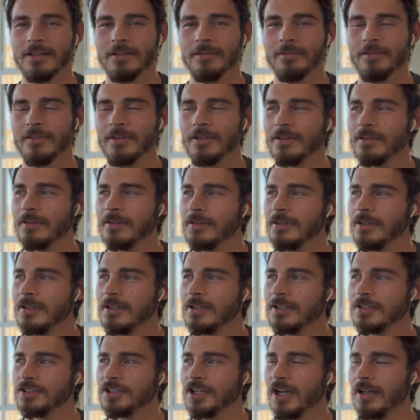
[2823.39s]
The inner
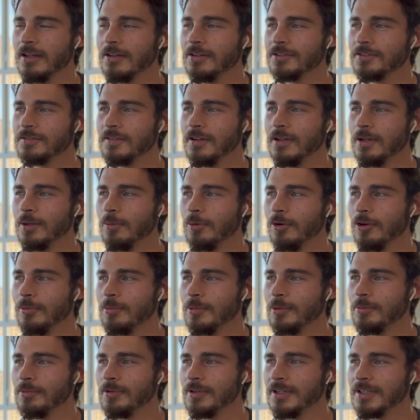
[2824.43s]
child has felt a warm
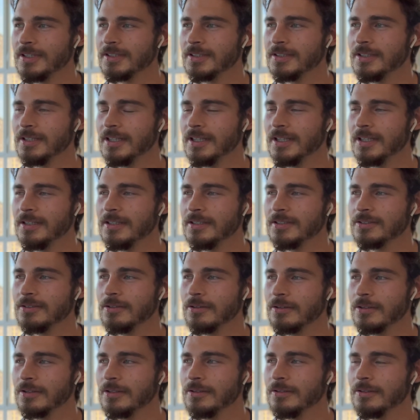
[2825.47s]
embrace today, and it's not
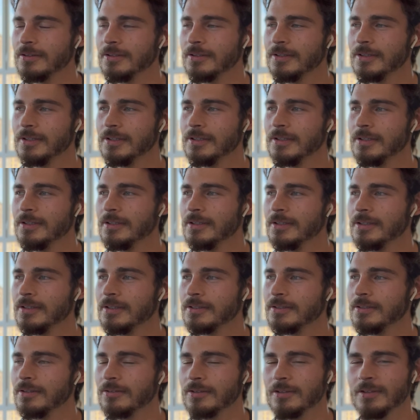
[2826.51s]

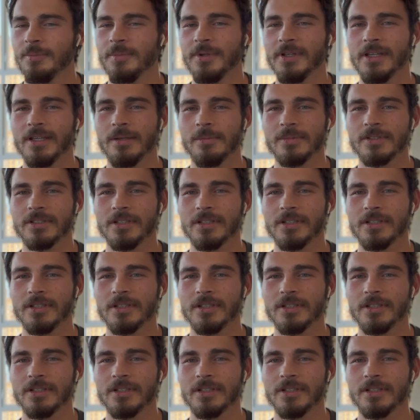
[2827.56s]
gonna beat himself.